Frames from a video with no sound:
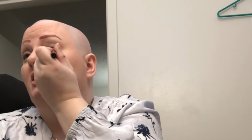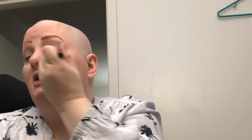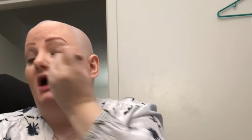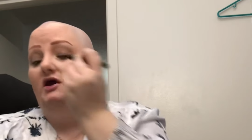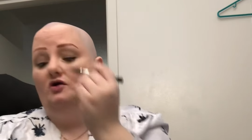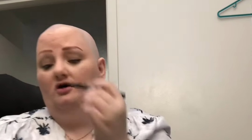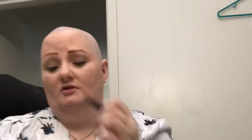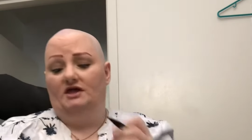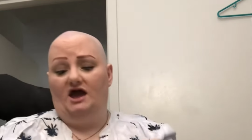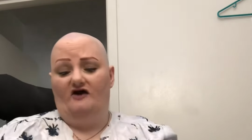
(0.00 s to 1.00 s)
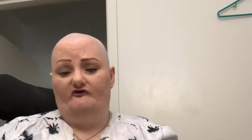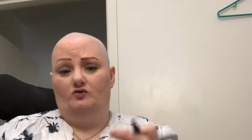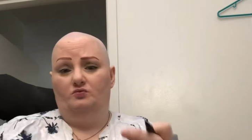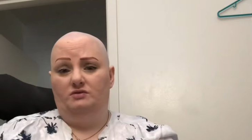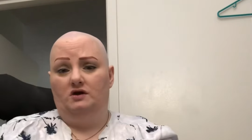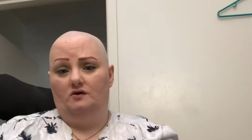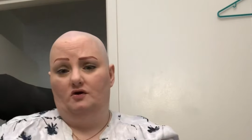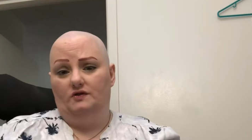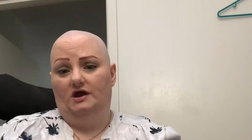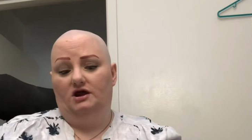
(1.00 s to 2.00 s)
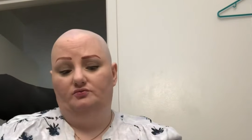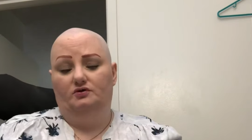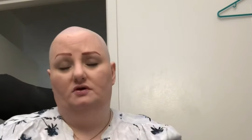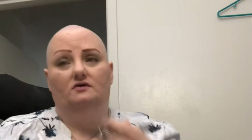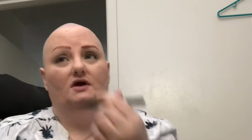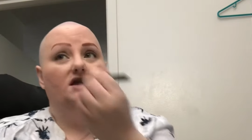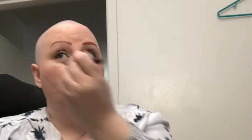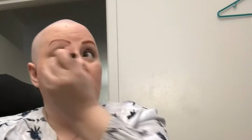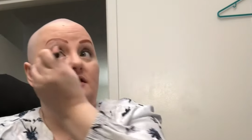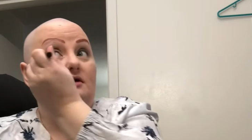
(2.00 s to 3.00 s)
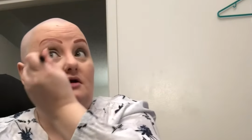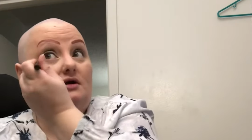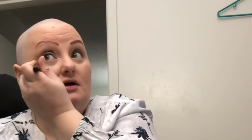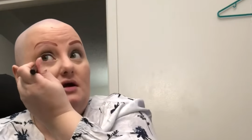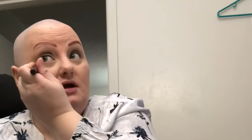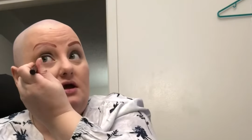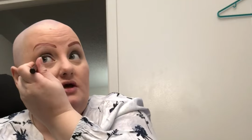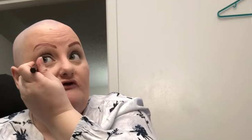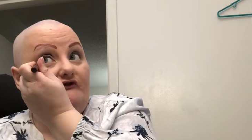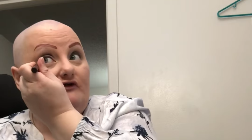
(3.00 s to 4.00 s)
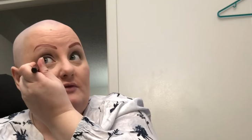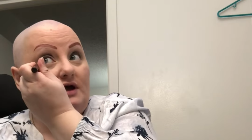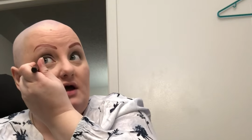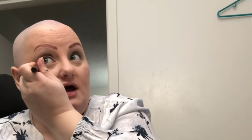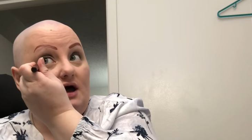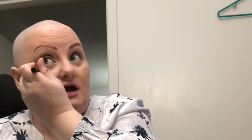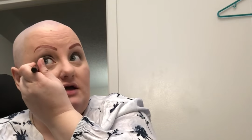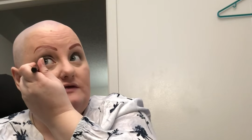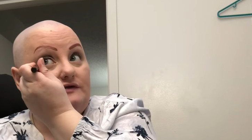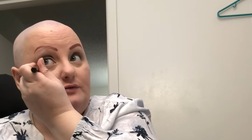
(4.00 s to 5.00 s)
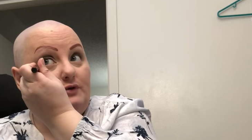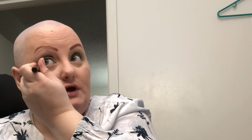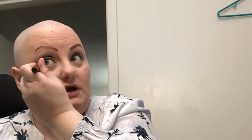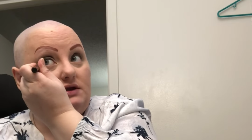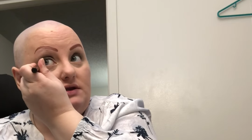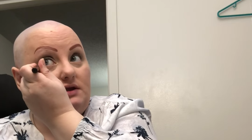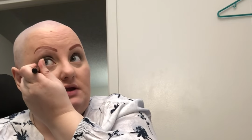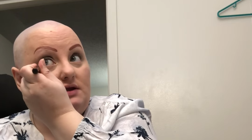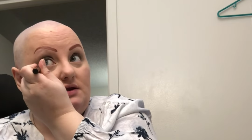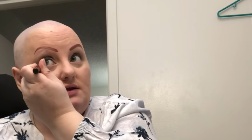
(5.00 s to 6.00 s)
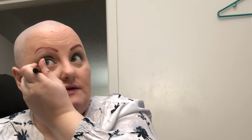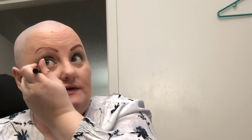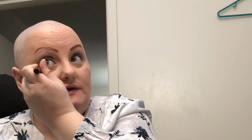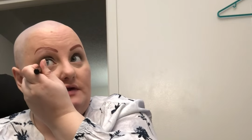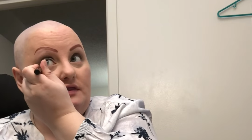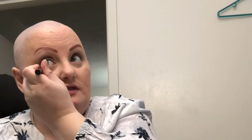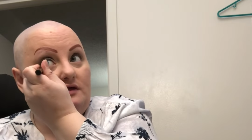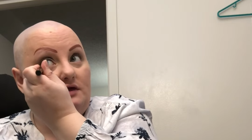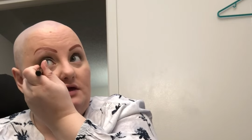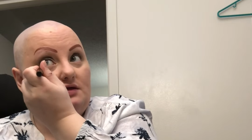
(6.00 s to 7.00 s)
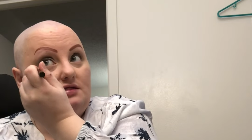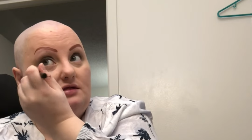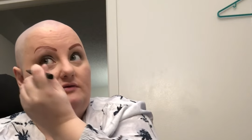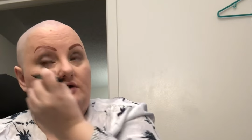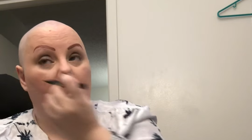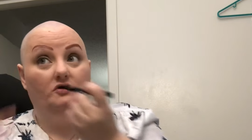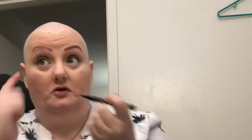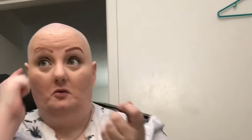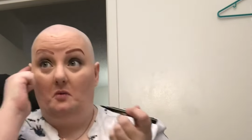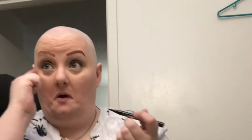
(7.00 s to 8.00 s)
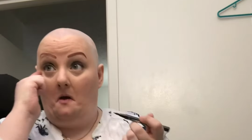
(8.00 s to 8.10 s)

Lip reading: I normally have a mirror that I put right here for my eyes, but it is in the living room.